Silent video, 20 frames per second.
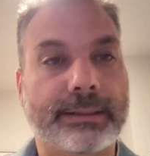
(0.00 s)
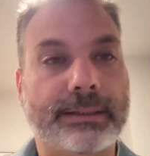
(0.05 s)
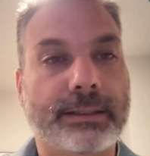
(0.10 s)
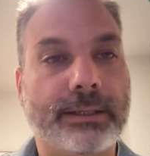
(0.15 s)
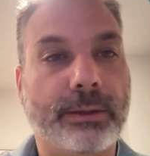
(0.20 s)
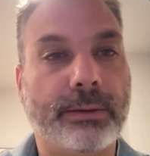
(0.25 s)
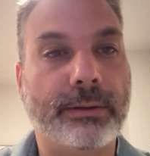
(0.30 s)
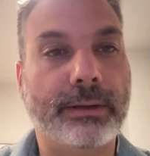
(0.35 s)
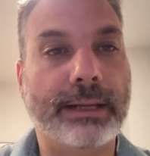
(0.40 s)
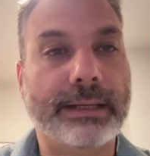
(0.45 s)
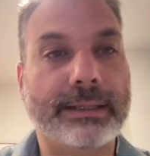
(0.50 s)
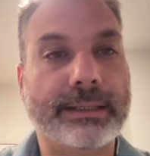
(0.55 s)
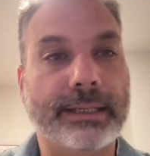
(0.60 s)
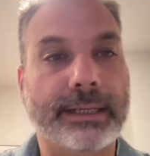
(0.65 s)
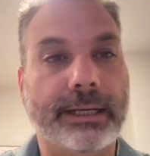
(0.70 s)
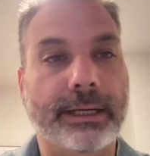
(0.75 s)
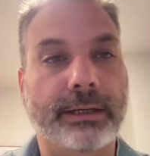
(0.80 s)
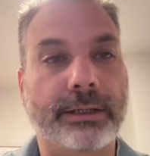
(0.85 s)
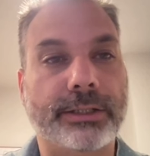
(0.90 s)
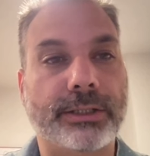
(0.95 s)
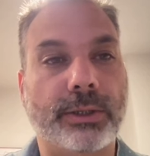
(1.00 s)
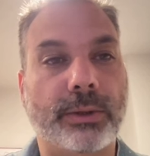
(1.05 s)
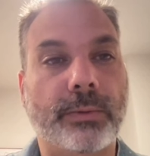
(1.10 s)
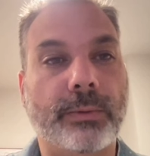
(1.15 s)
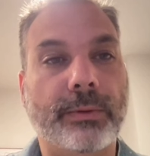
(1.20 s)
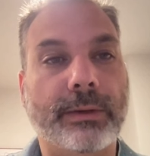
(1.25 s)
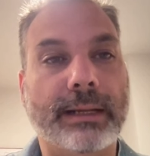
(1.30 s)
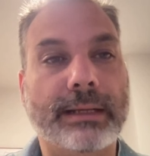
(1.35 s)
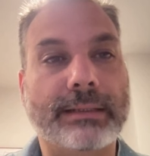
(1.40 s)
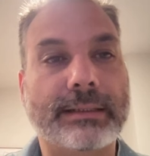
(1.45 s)
So let's see here. So
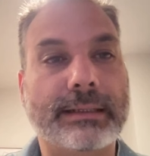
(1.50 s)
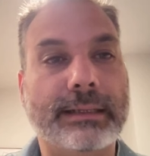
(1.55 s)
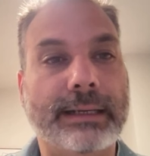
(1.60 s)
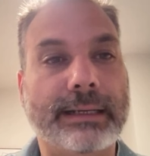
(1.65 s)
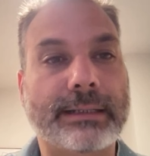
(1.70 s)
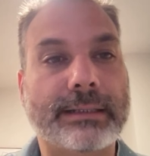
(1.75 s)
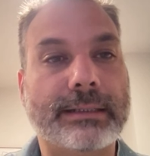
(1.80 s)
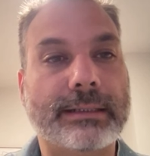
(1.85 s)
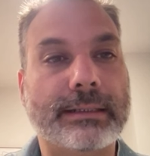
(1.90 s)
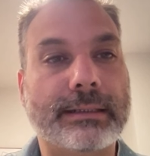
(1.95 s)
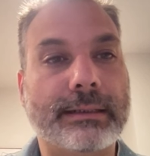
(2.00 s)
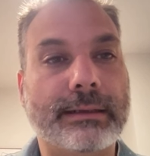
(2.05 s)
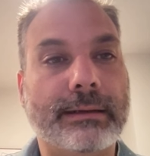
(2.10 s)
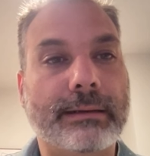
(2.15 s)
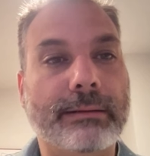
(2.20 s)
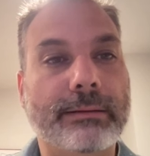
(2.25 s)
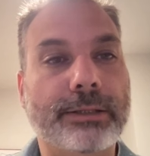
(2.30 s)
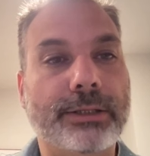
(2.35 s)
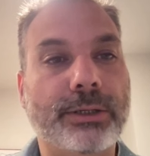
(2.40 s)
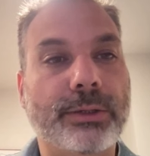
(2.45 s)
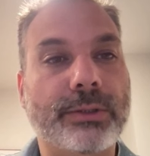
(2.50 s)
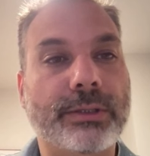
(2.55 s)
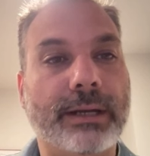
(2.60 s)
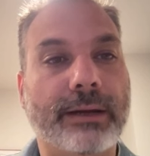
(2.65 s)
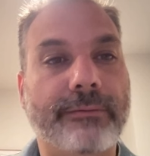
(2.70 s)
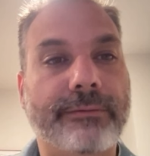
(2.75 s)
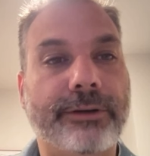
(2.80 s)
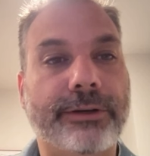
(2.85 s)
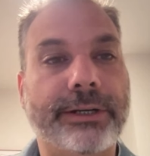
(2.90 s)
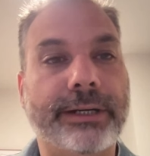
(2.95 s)
let's use
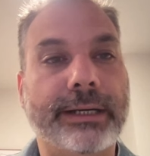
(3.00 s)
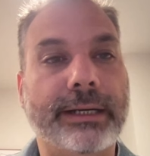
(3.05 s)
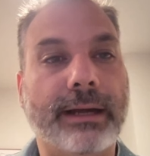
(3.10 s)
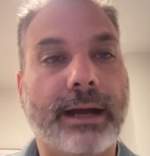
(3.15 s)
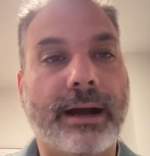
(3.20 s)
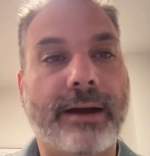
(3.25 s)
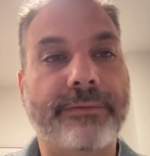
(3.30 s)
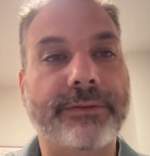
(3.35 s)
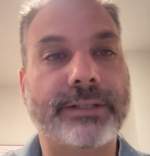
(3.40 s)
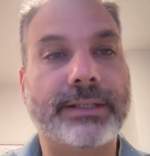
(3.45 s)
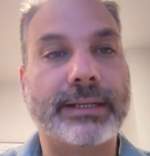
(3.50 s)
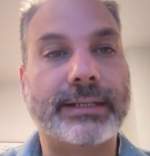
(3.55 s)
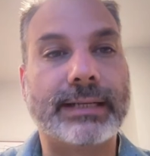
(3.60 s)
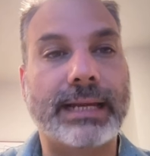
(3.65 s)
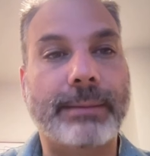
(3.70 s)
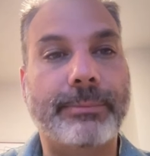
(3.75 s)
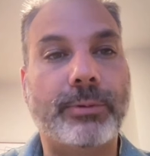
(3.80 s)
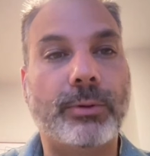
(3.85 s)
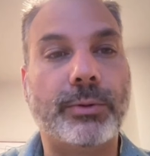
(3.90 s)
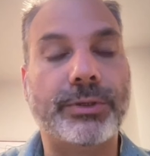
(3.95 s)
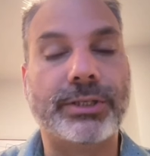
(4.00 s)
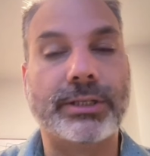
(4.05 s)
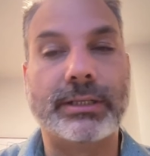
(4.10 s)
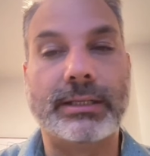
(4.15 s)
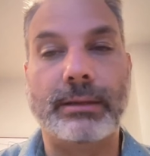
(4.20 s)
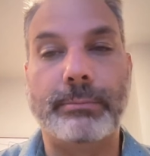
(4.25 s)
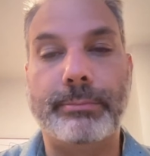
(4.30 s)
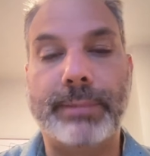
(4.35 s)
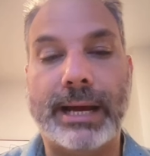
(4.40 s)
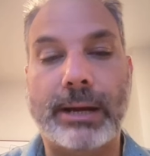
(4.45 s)
a very obvious example, which is
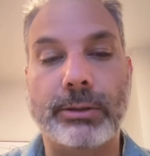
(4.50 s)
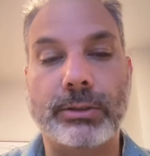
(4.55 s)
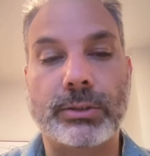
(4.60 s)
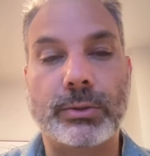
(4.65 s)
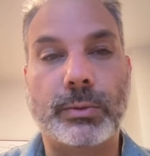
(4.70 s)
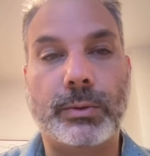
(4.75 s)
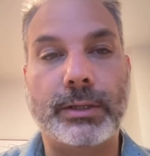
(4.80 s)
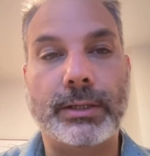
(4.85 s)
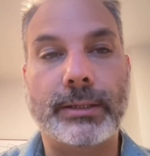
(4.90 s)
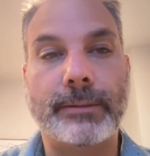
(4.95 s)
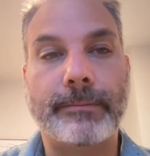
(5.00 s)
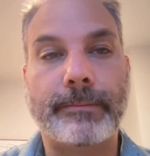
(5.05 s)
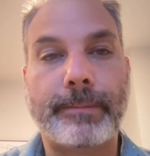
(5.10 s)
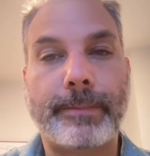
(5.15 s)
the bounce one.